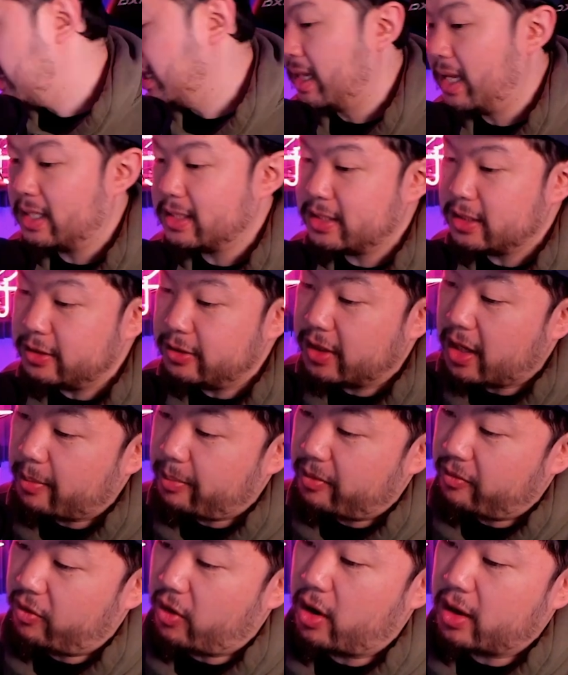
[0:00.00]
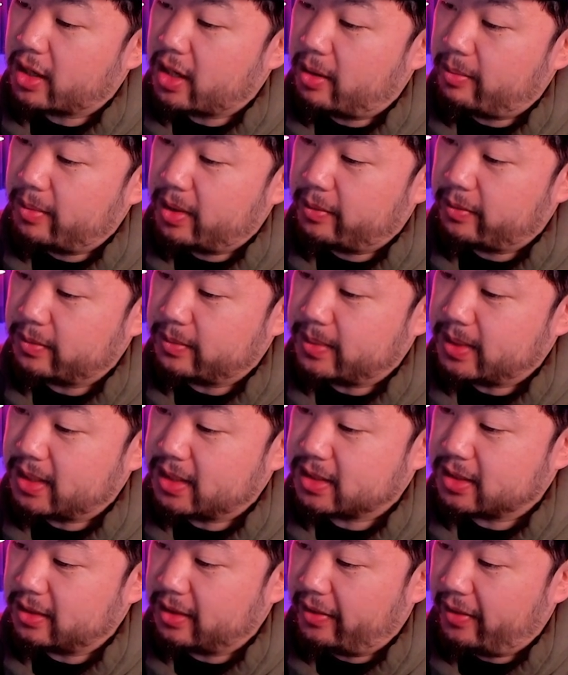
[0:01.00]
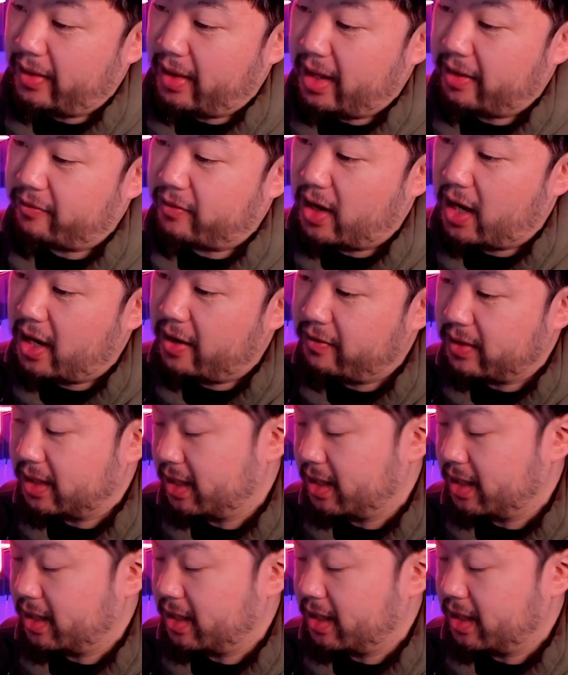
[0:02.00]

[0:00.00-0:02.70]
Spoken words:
And the last two, you got Pavard coming in with a potential of 85.